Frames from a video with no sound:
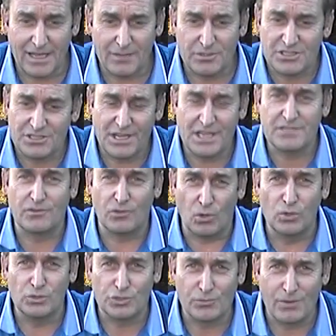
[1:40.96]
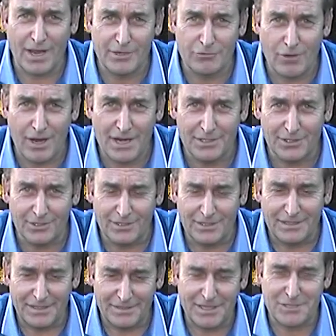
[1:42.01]
which stands for all-terrain radial,
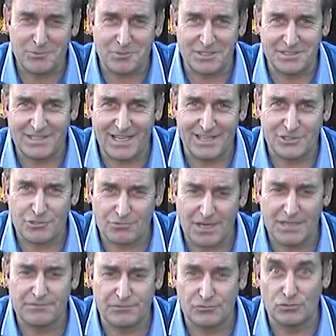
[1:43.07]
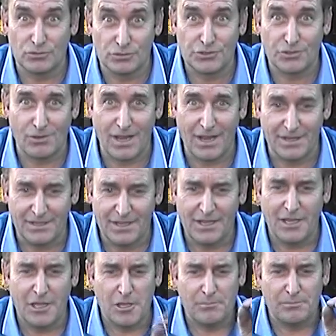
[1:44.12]
and that's what it does, great for all terrain.
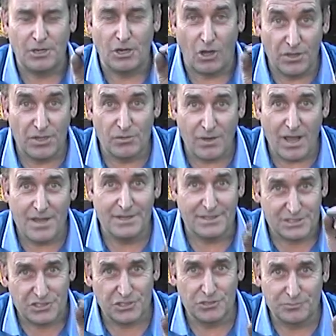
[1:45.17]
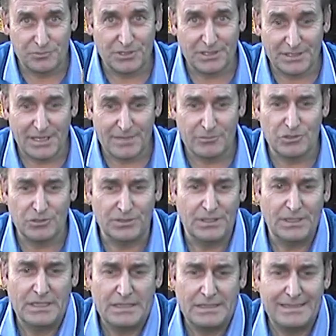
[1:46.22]
But on the road it's still pretty damn good.
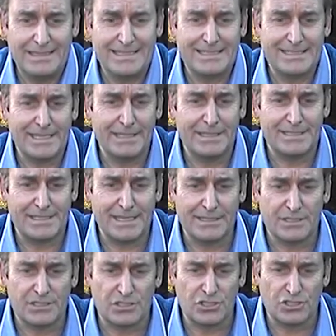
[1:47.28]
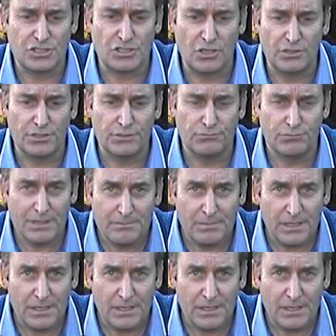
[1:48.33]
This centre solid rib